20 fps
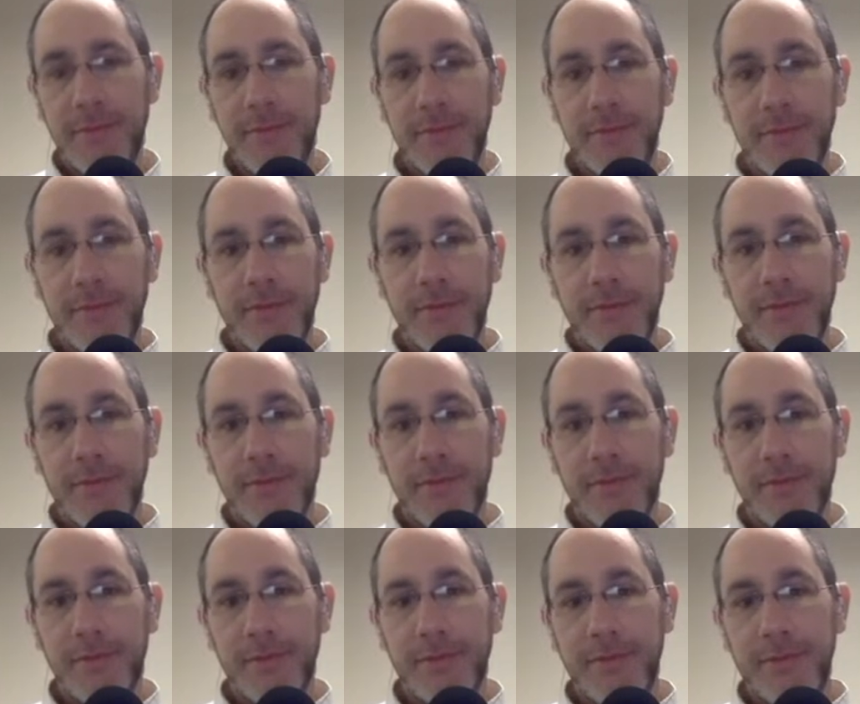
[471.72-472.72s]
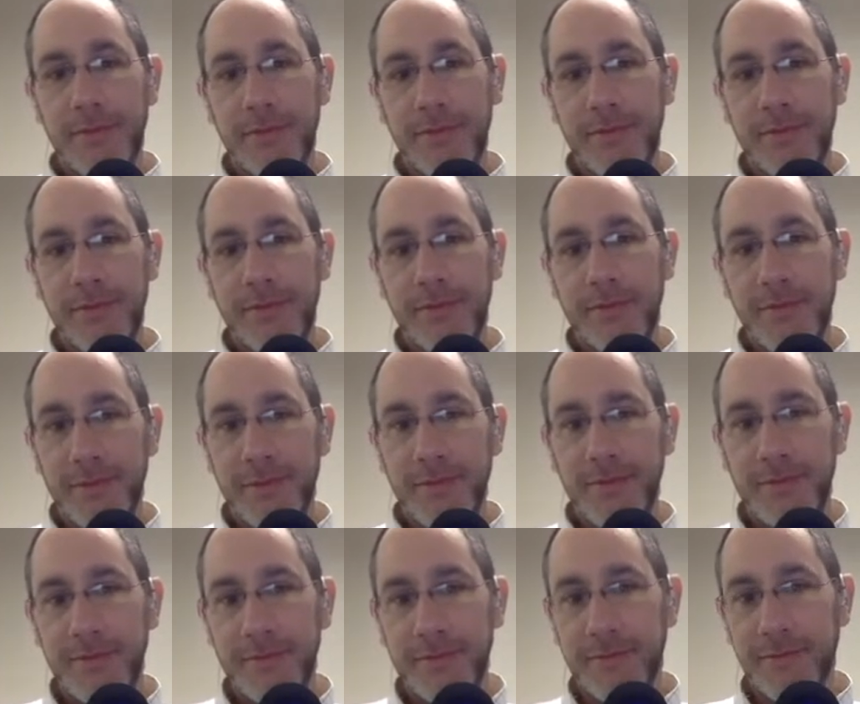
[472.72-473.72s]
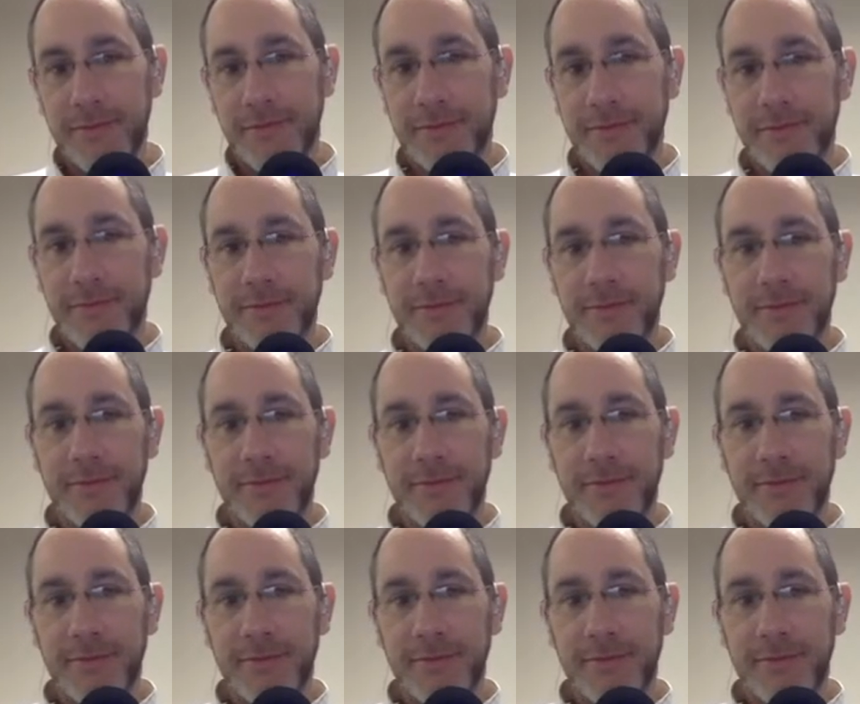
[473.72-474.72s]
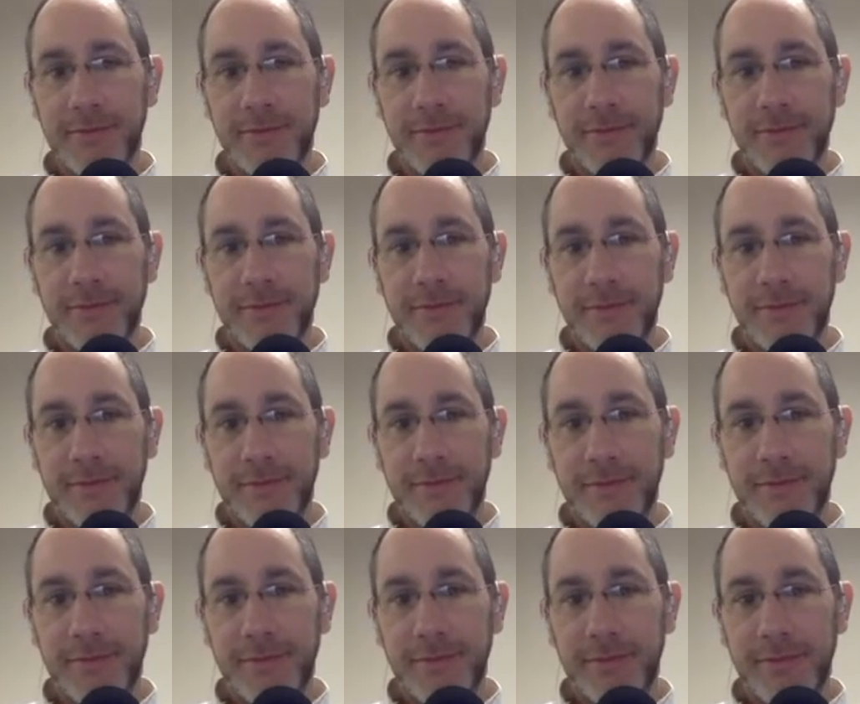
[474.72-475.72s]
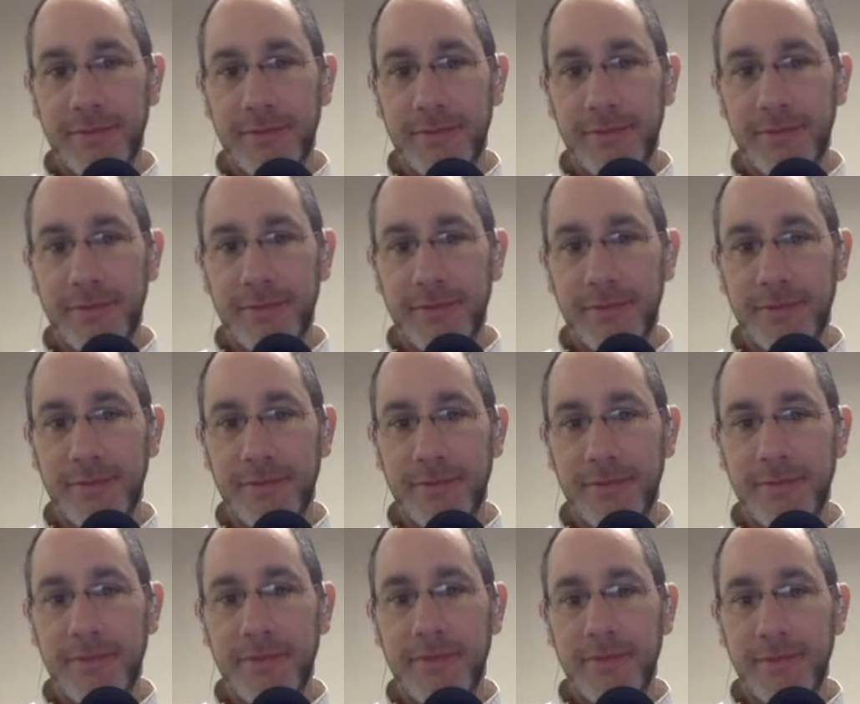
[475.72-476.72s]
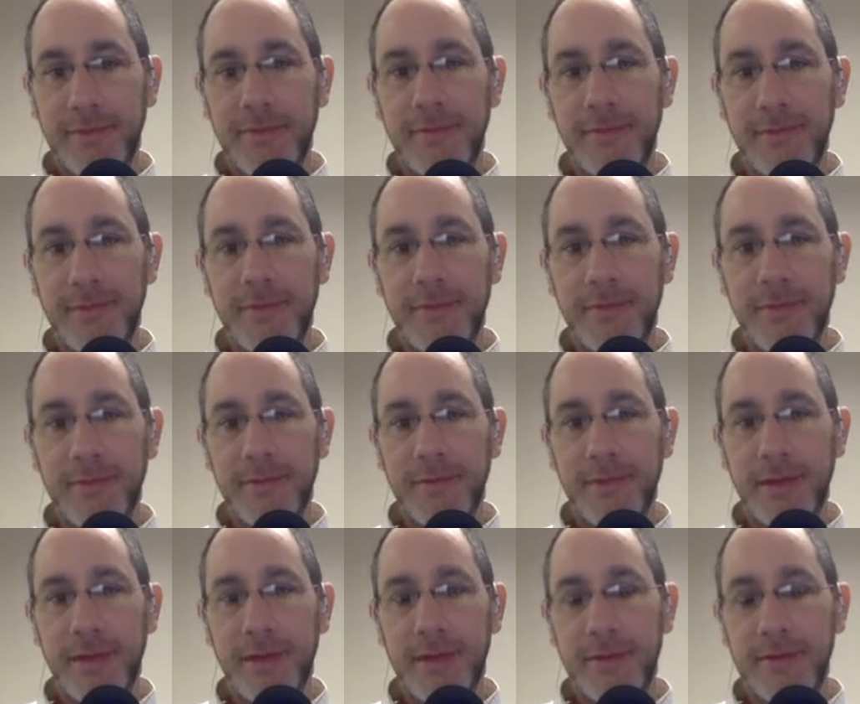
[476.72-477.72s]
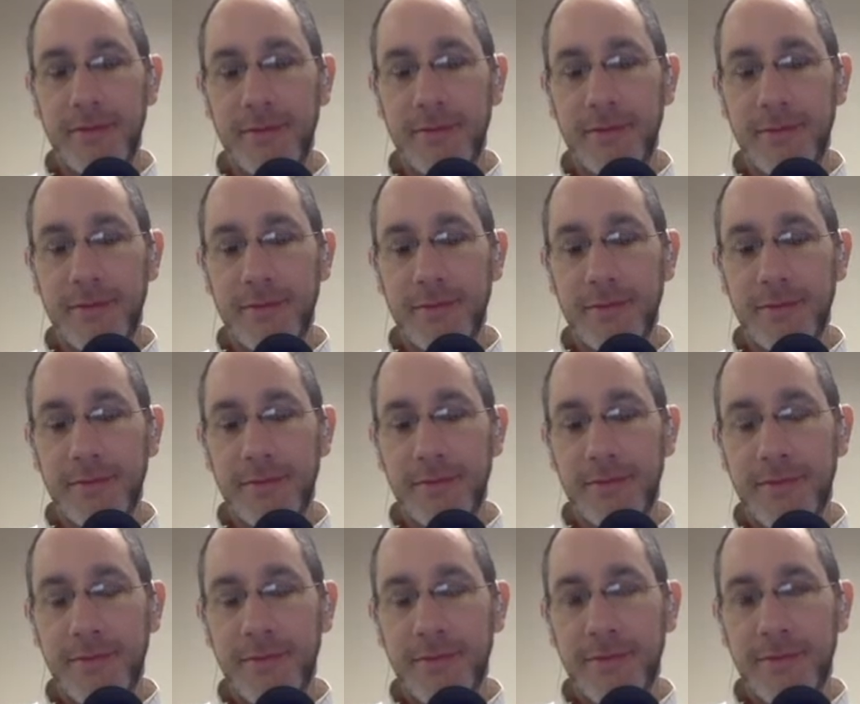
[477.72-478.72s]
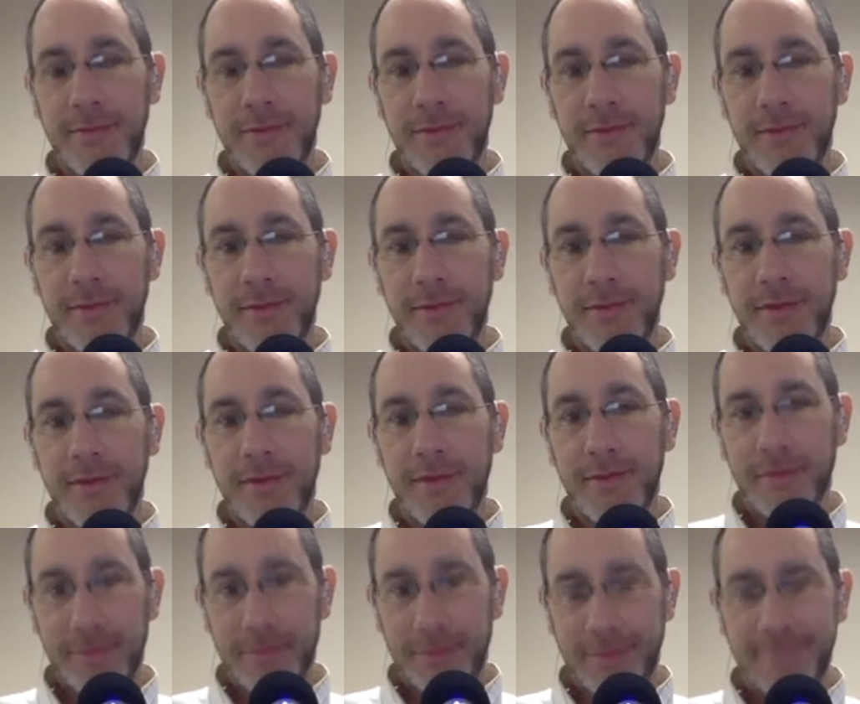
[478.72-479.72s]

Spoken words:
(not speaking)